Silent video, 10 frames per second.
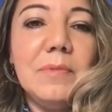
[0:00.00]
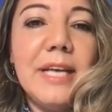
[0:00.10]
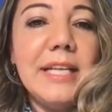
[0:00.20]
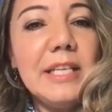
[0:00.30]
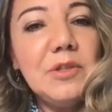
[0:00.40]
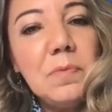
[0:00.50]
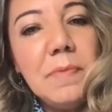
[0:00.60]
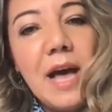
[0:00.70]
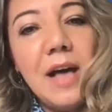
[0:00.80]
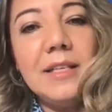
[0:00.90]
They need to
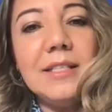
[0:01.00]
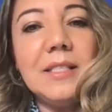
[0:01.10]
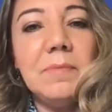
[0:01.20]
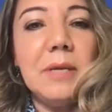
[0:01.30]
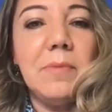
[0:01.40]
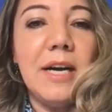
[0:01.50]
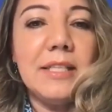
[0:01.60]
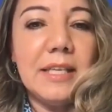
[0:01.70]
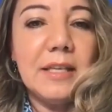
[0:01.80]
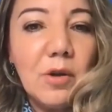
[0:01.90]
balance
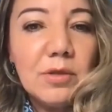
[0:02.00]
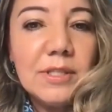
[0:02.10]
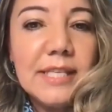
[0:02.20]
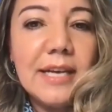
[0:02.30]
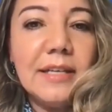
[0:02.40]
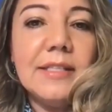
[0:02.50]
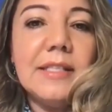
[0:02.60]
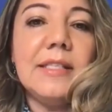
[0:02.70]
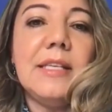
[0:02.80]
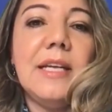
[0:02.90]
minimizing lost sales